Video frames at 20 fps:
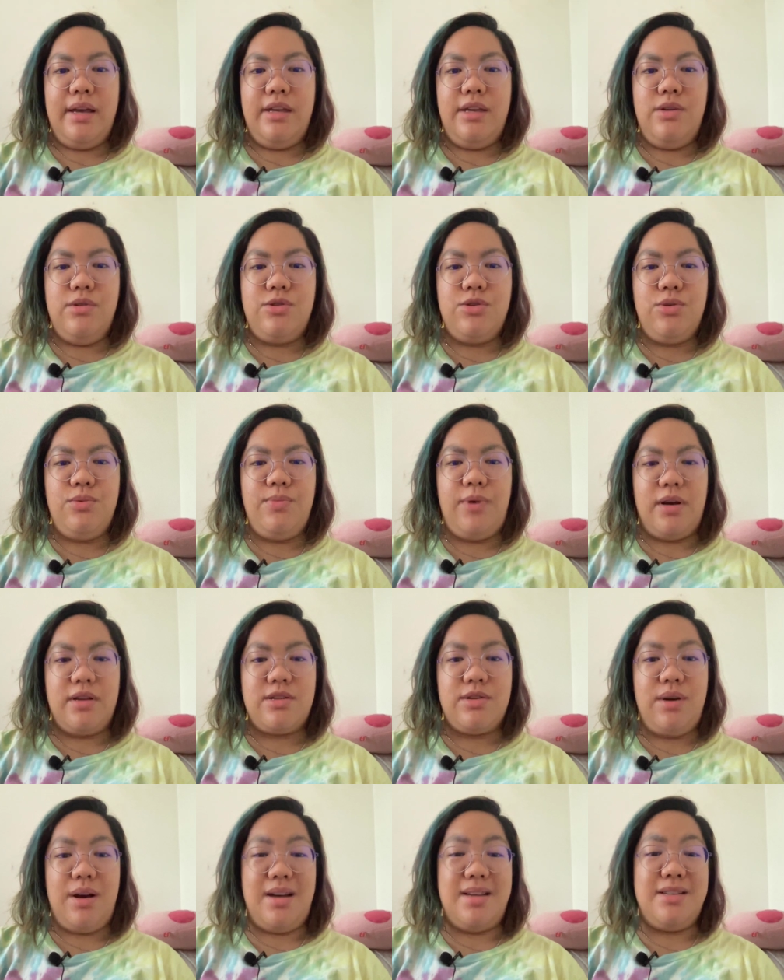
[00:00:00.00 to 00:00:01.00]
YouTube
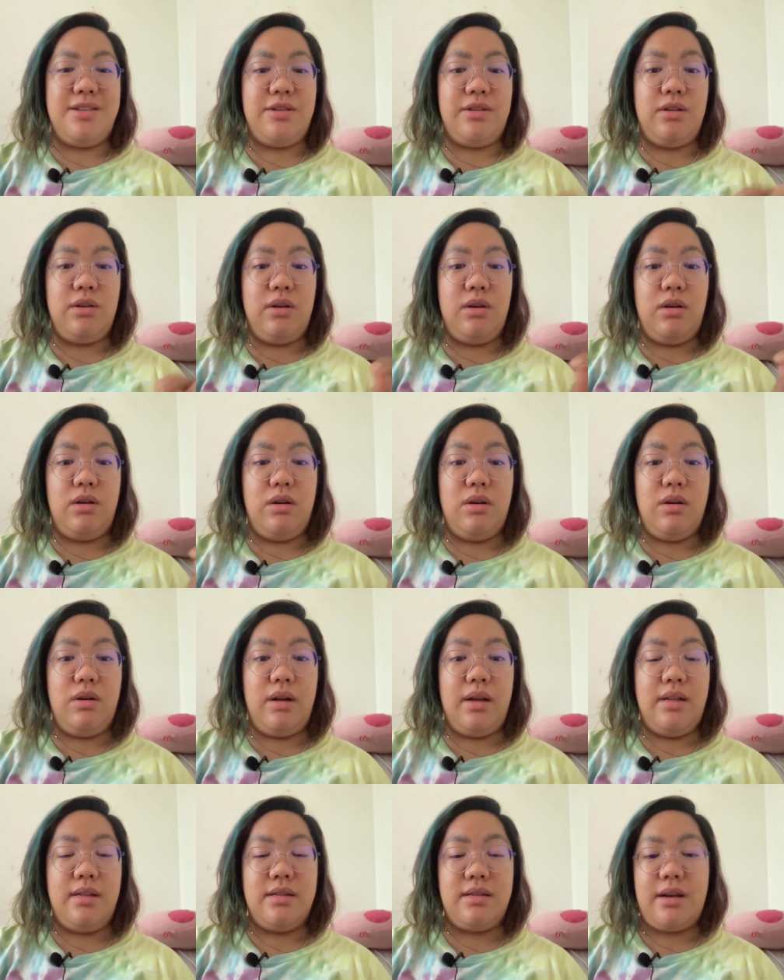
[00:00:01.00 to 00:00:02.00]
also has
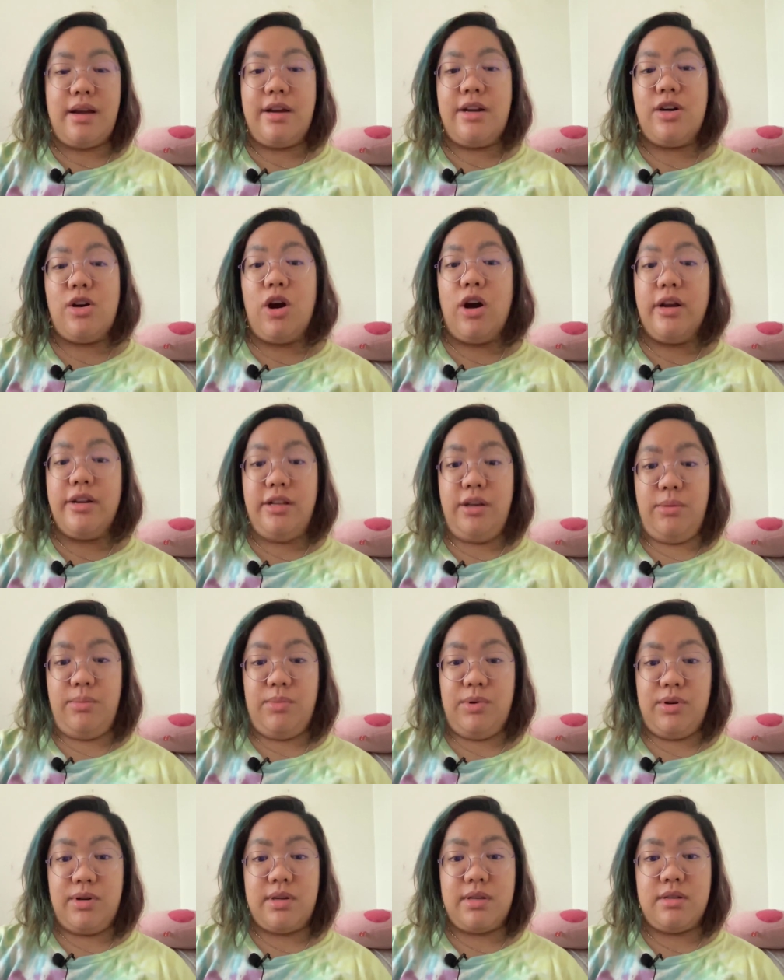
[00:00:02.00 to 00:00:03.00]
entire
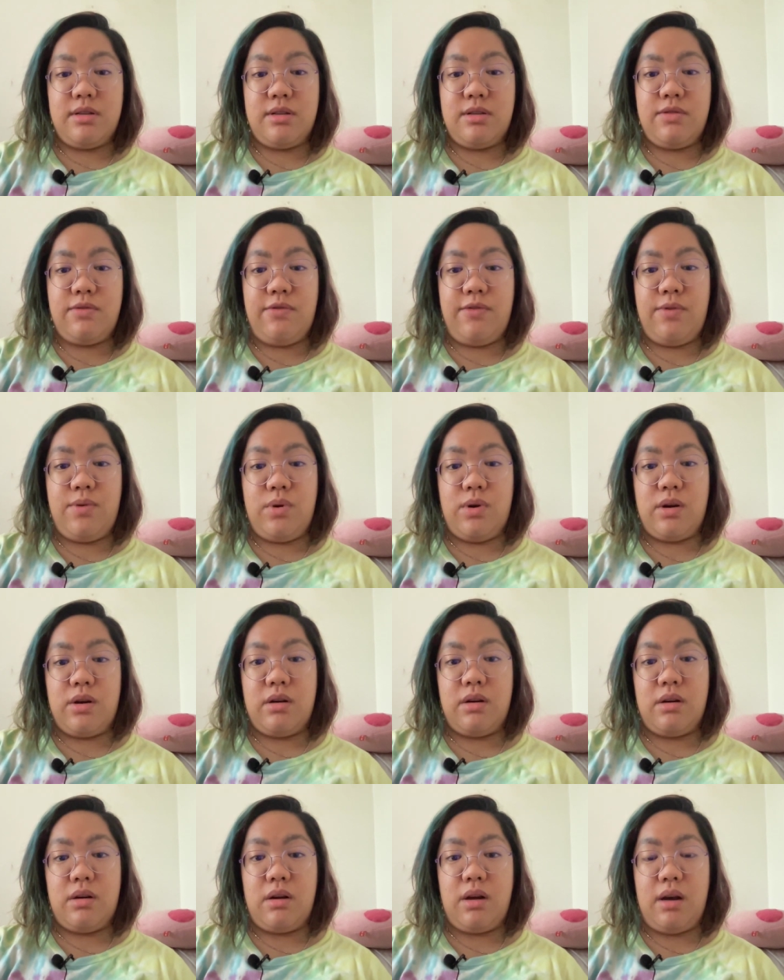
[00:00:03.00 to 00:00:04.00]
audiobooks
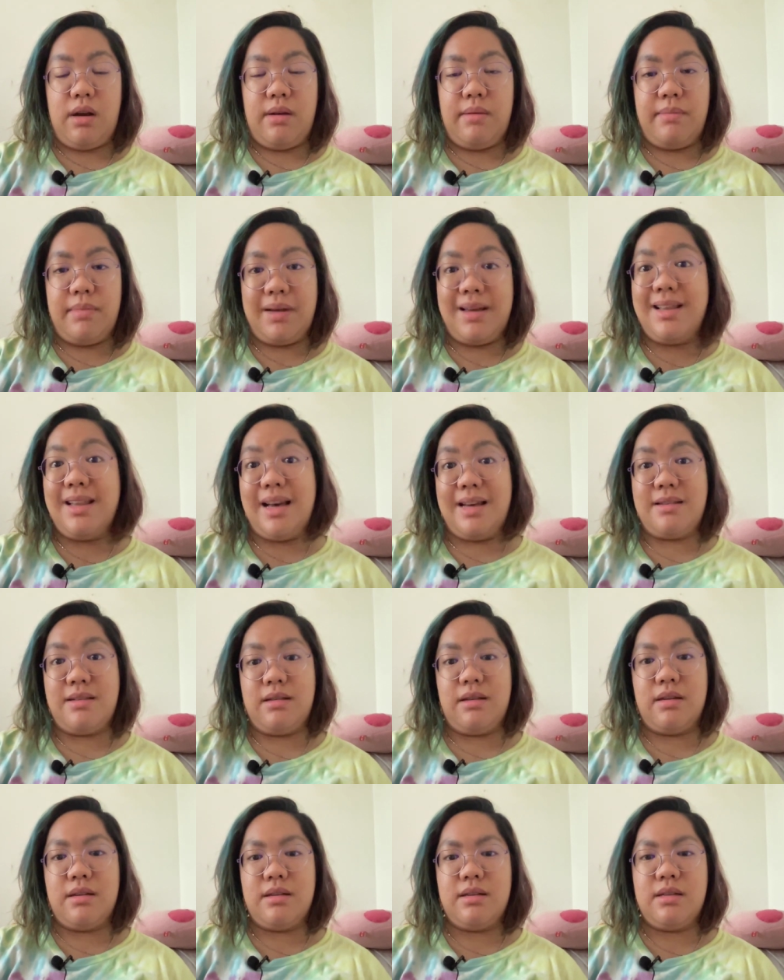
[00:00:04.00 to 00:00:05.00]
for
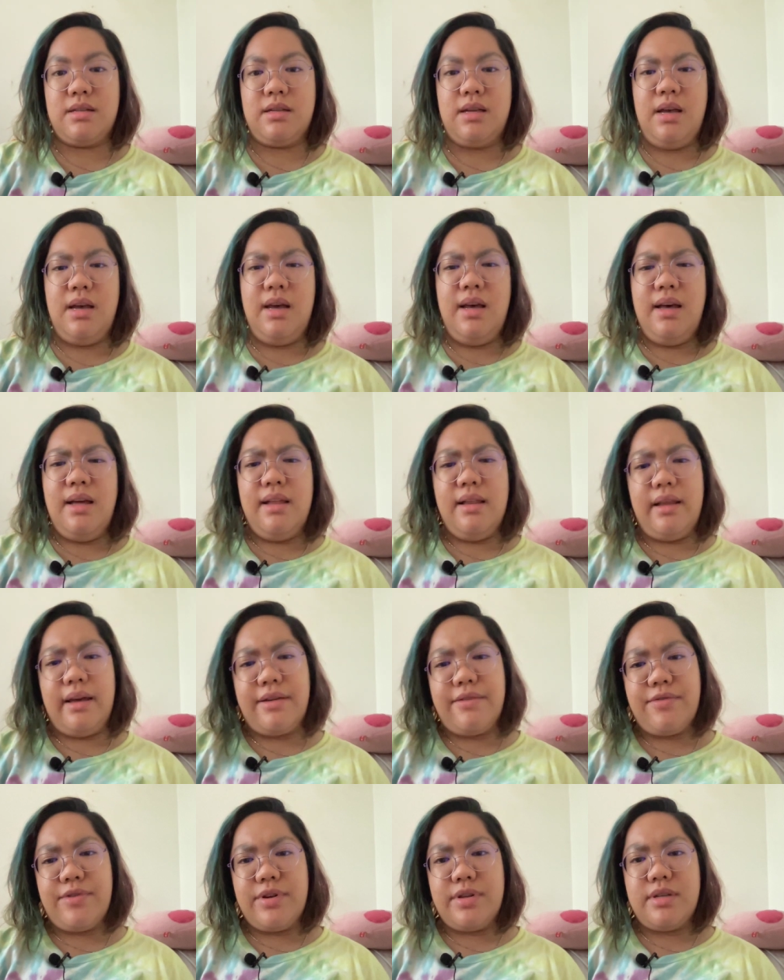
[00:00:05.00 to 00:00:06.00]
classics. Like,
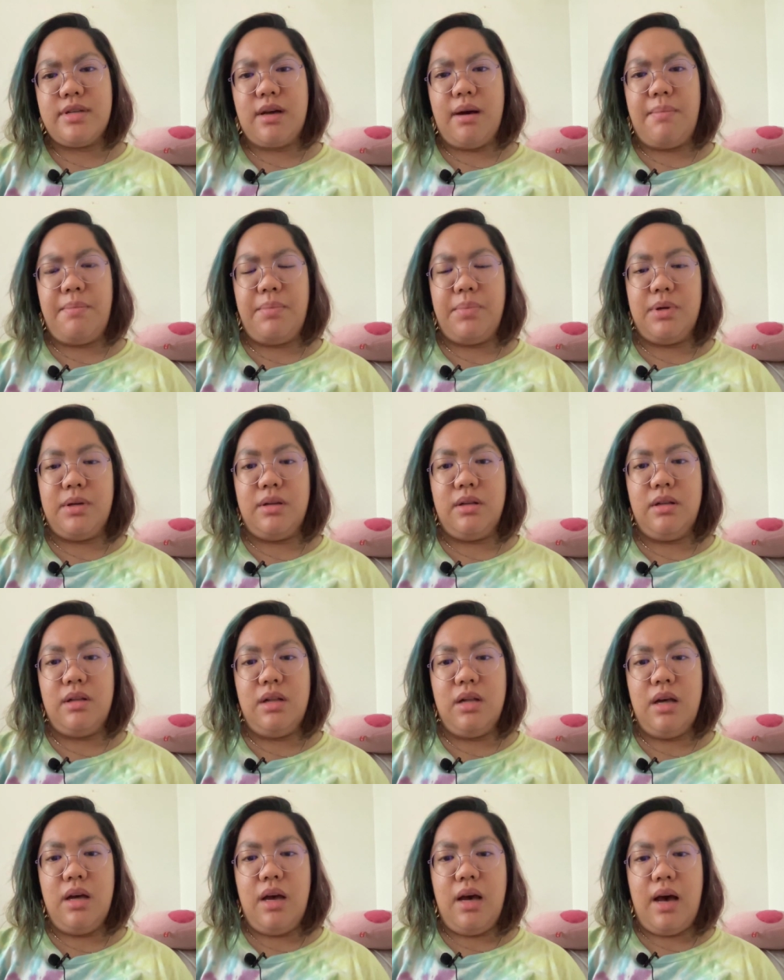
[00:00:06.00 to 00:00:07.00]
for example,
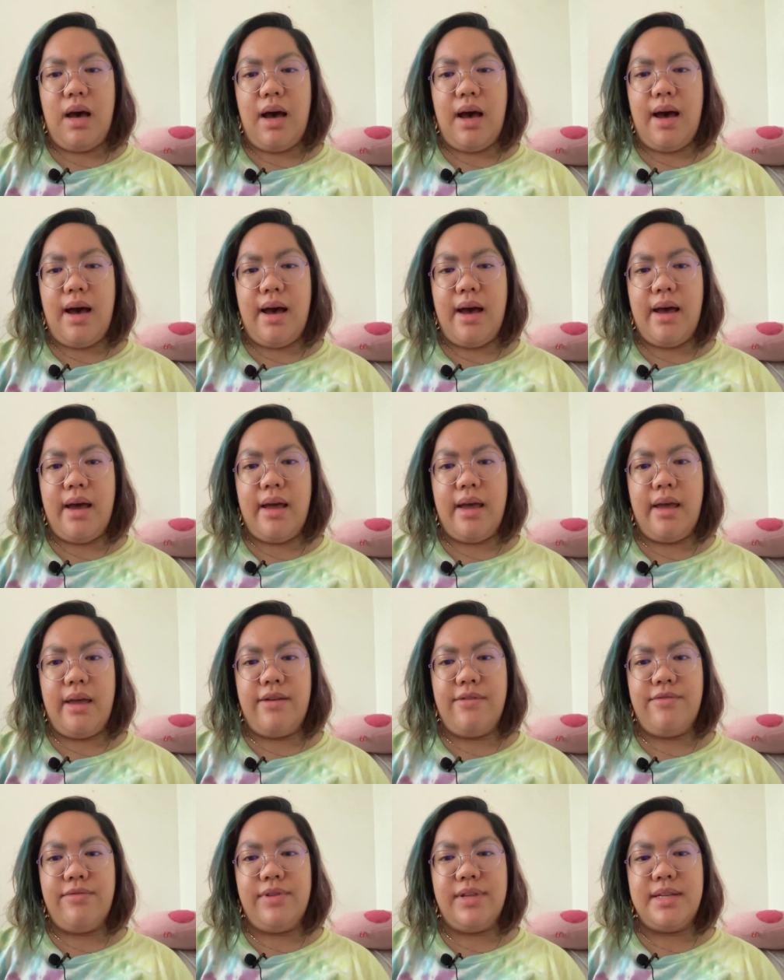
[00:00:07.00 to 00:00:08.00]

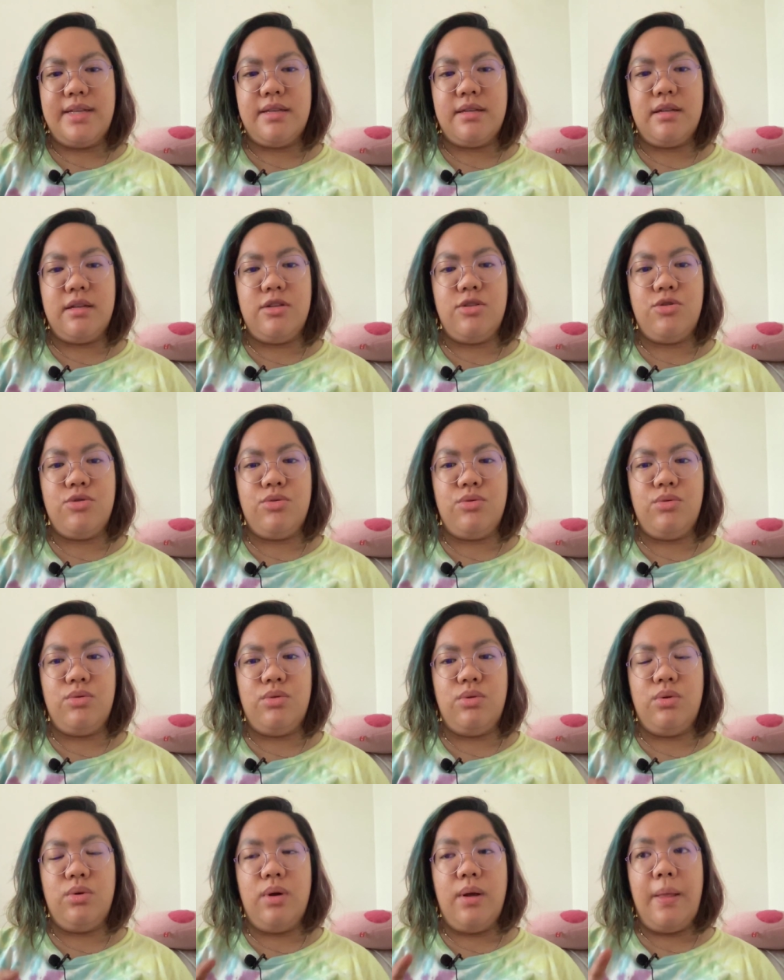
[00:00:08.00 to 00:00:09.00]
I've listened
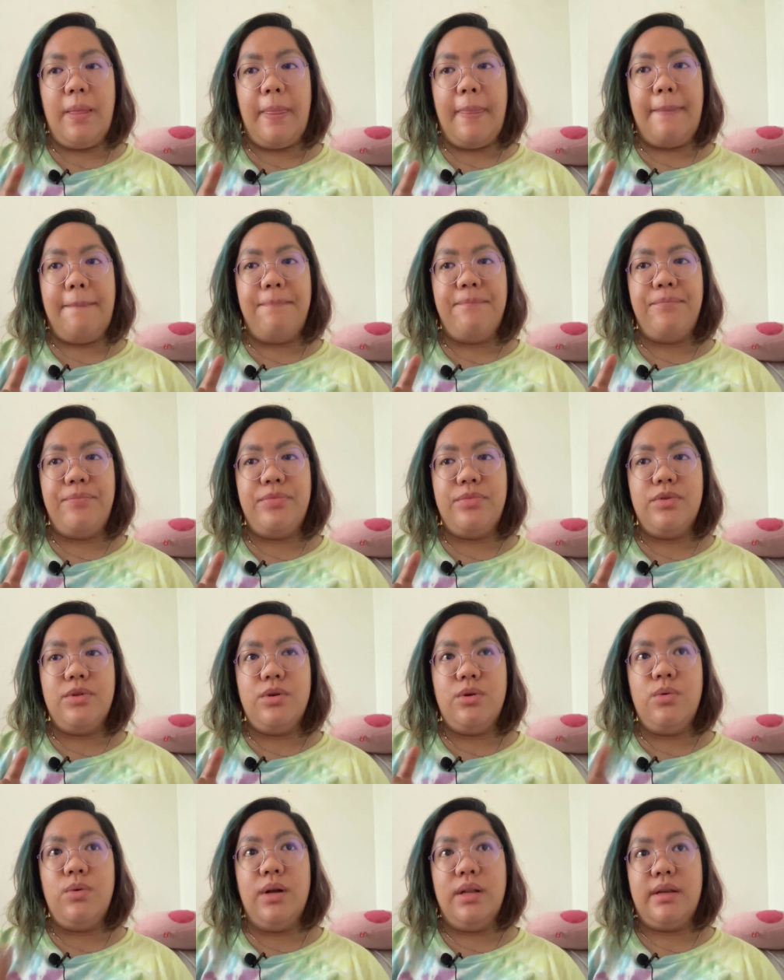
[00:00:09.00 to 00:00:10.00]
to
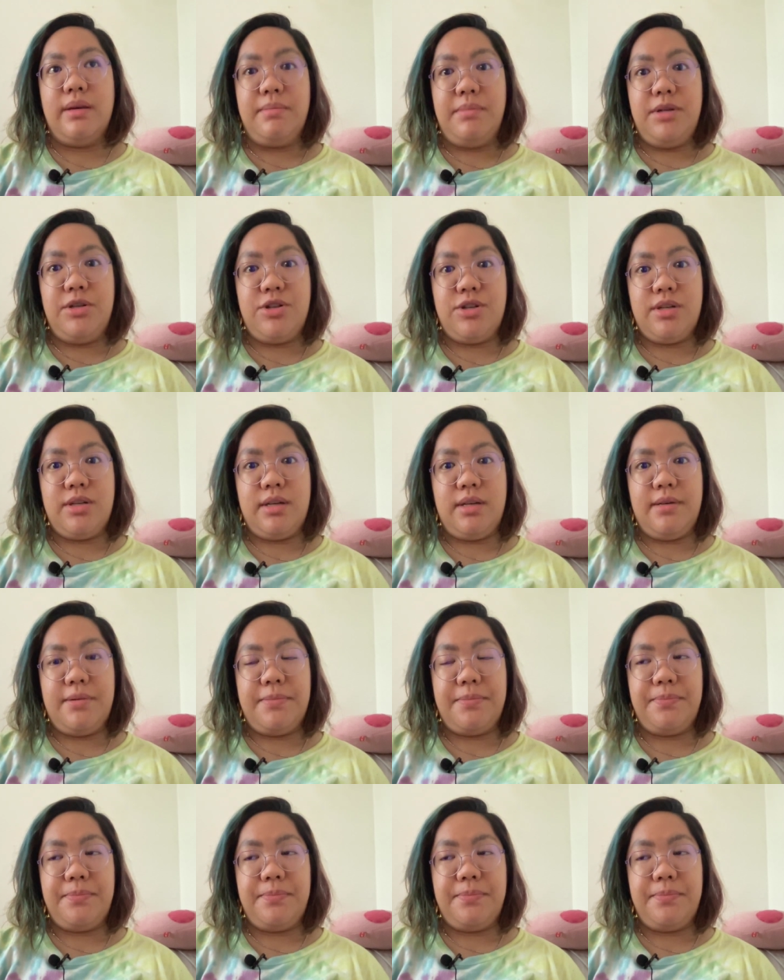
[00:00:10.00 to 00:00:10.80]
Welkinista